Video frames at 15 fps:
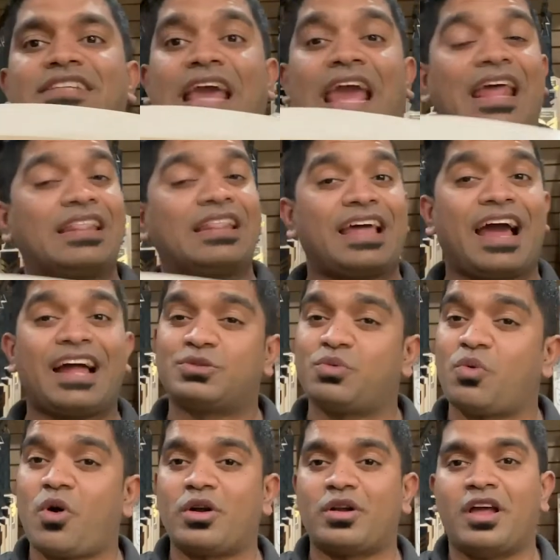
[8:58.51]
and that's
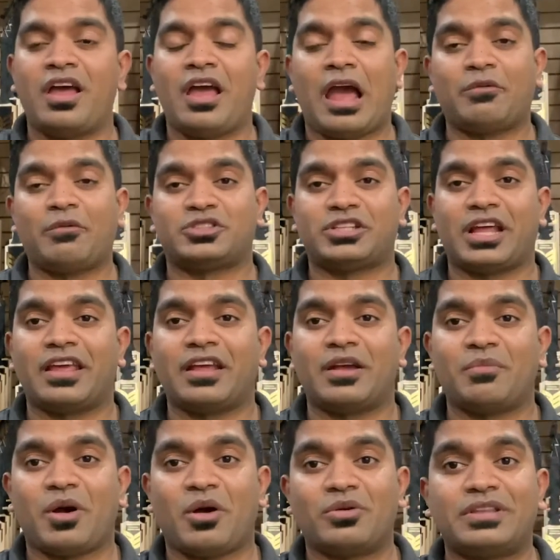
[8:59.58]
what I was telling
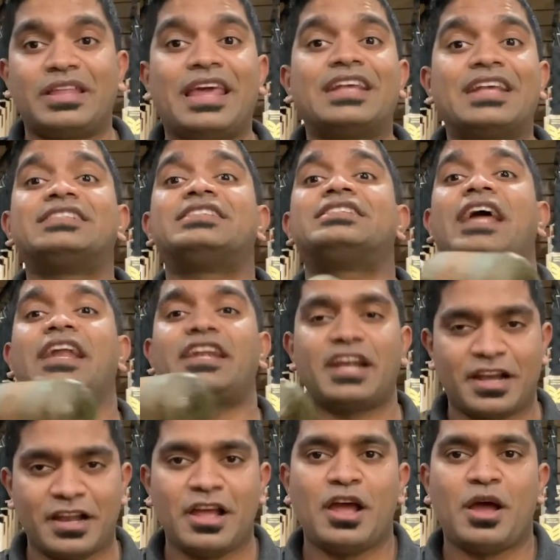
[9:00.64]
about, the extended
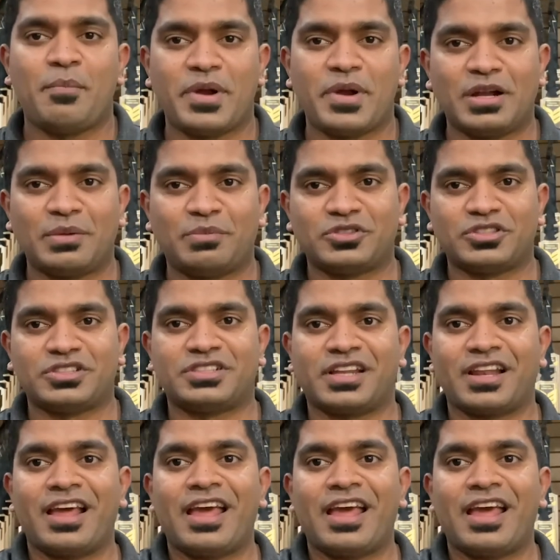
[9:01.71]
middle position